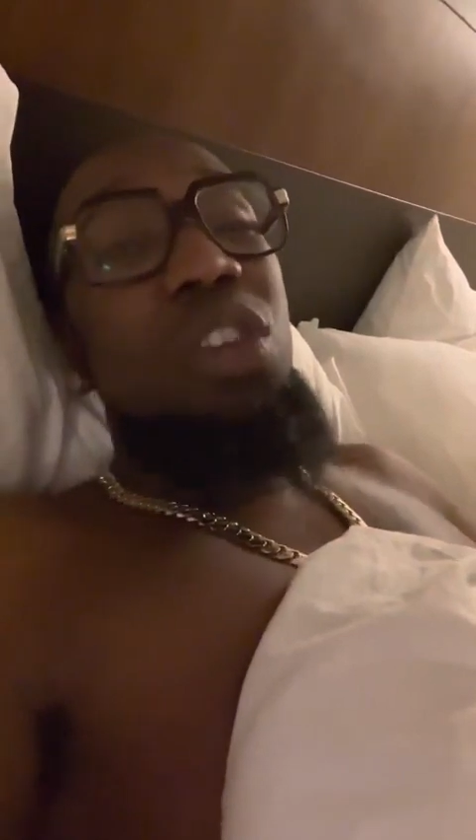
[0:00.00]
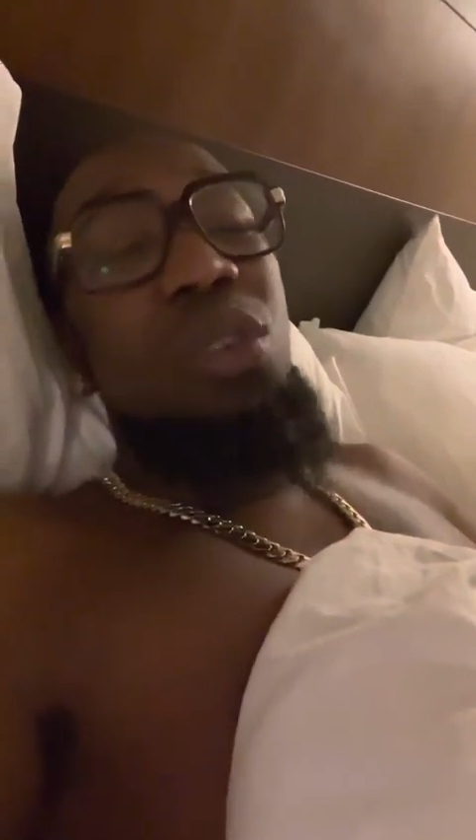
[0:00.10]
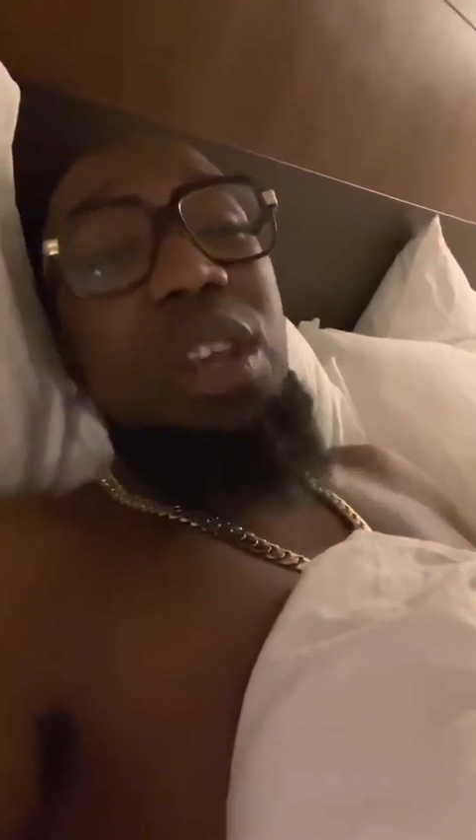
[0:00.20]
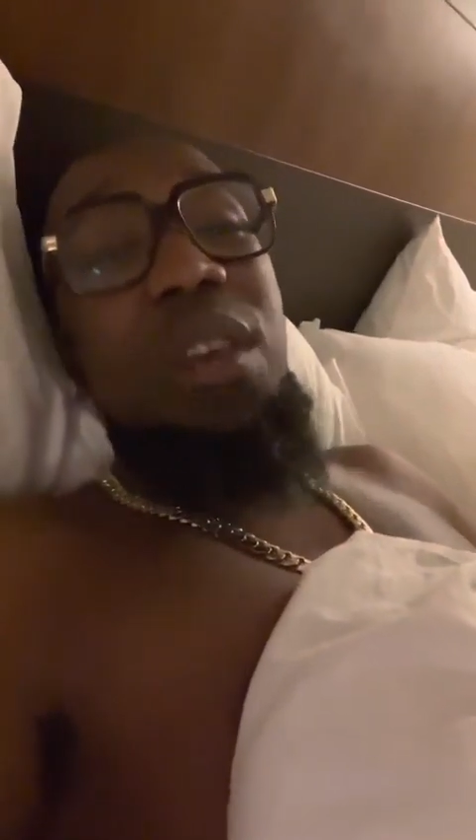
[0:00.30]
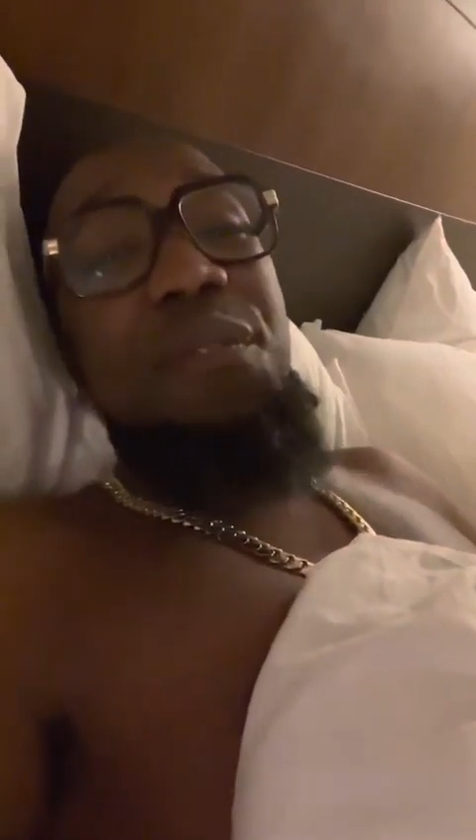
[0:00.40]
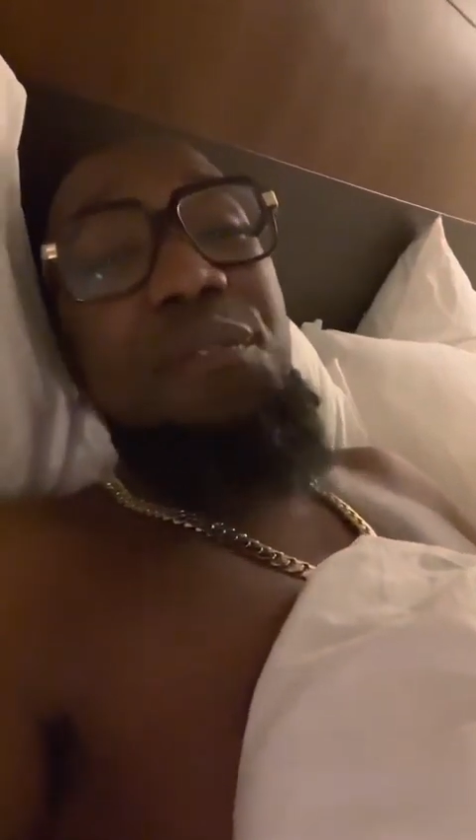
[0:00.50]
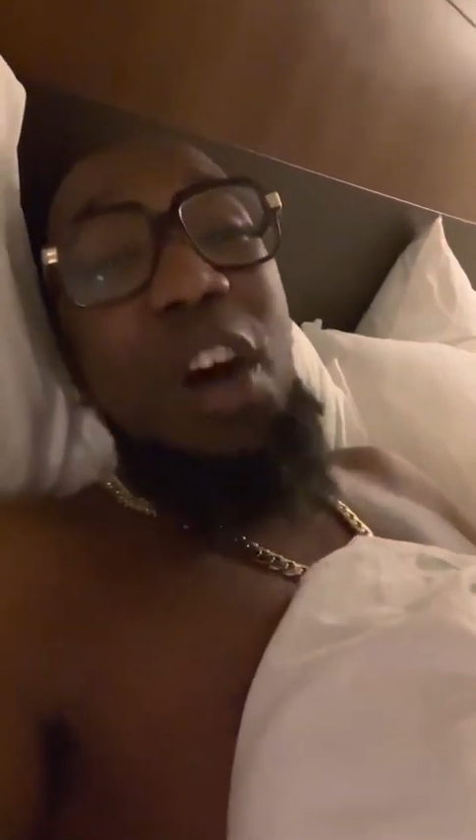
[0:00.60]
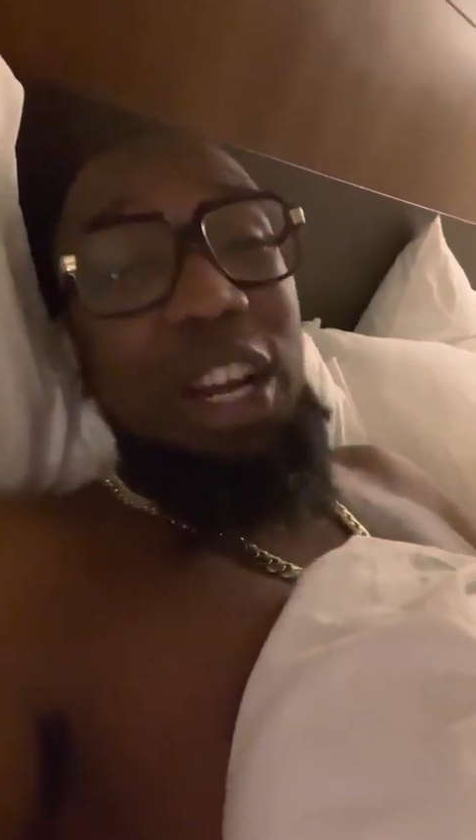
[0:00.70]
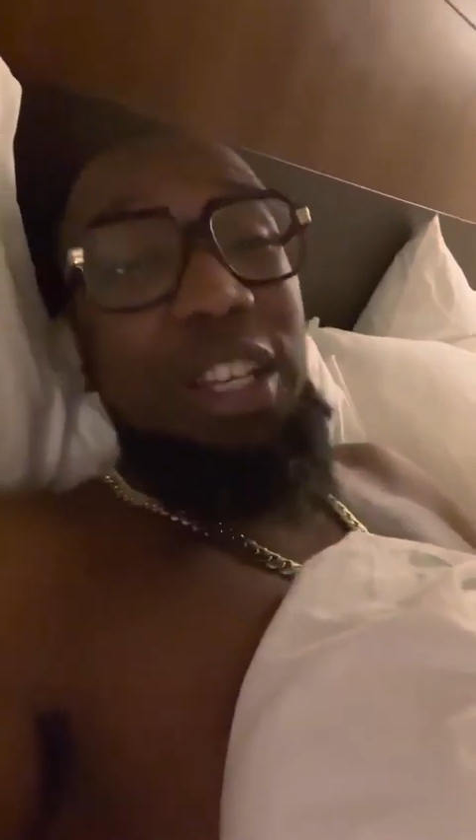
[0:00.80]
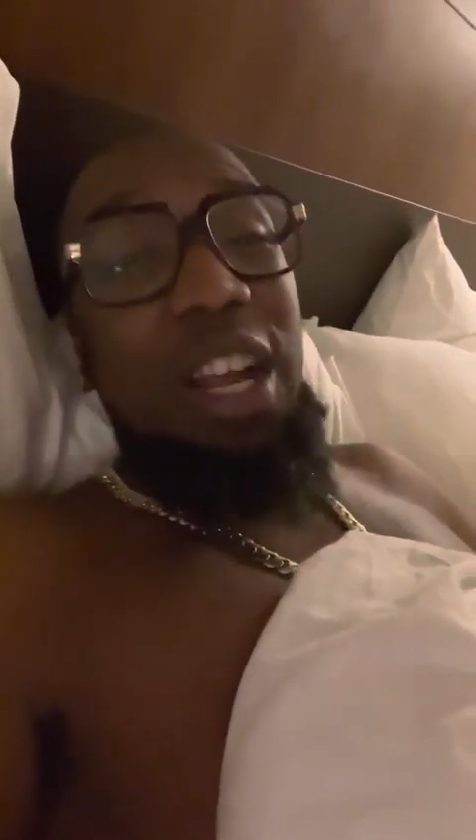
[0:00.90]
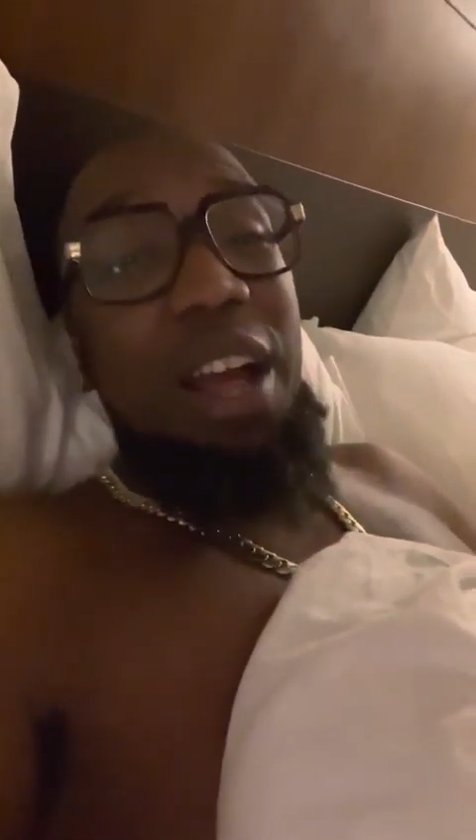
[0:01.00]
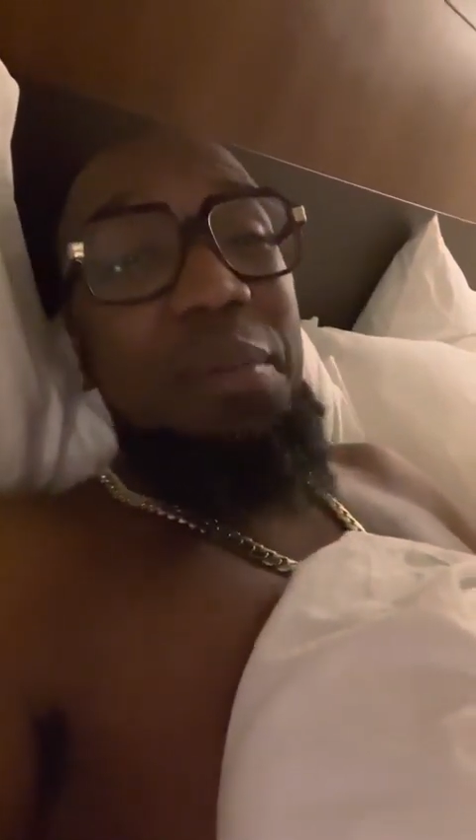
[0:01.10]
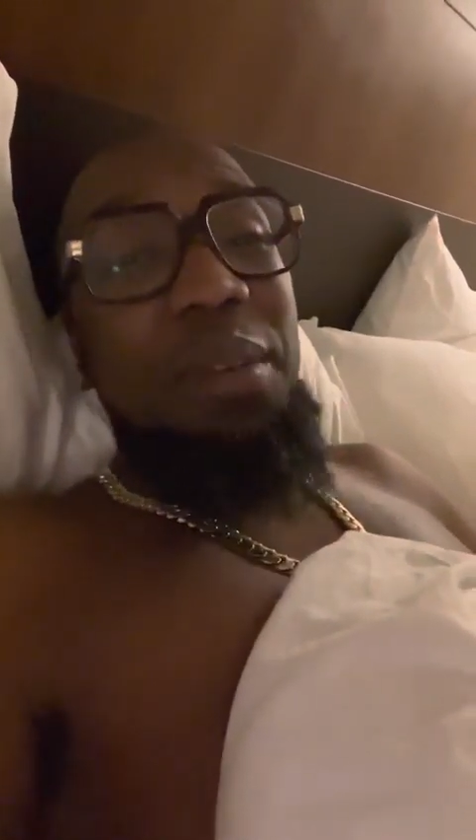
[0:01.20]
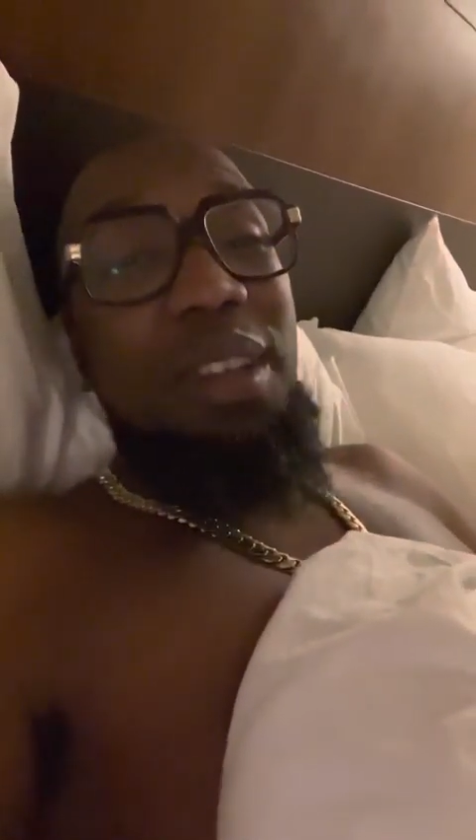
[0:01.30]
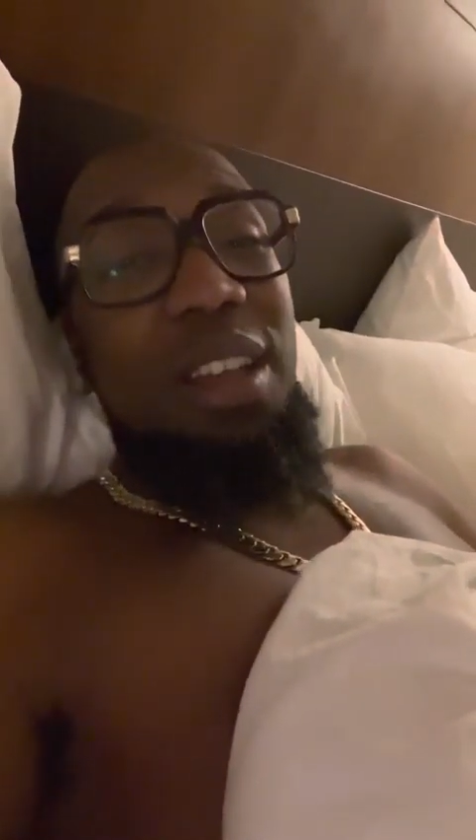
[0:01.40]
you're going to get fucked
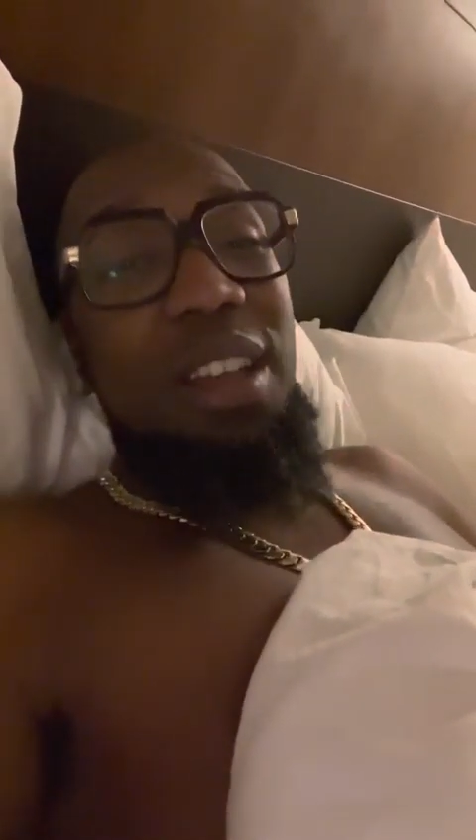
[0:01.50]
up.